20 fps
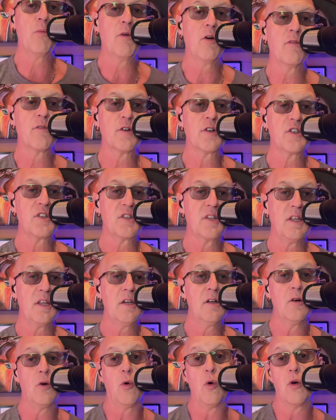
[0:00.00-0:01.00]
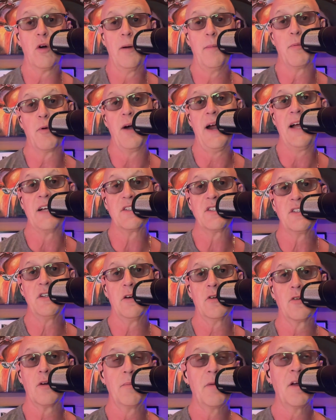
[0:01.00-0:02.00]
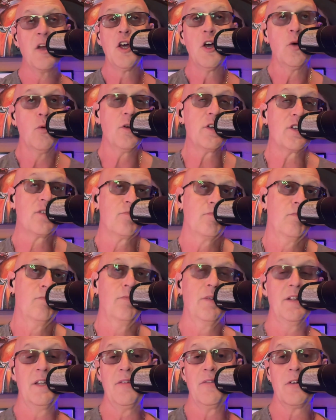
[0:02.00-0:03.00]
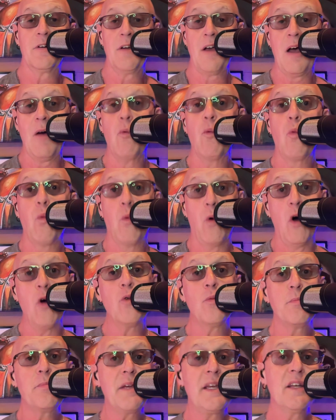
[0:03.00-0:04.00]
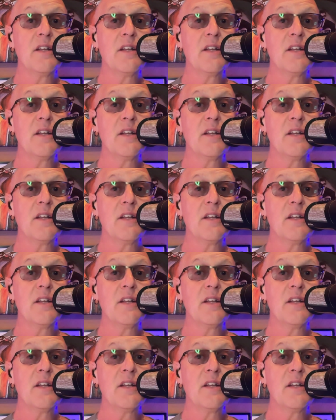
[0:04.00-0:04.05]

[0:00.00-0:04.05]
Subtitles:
over steel or a brass snare drum, which, believe it or not, won't be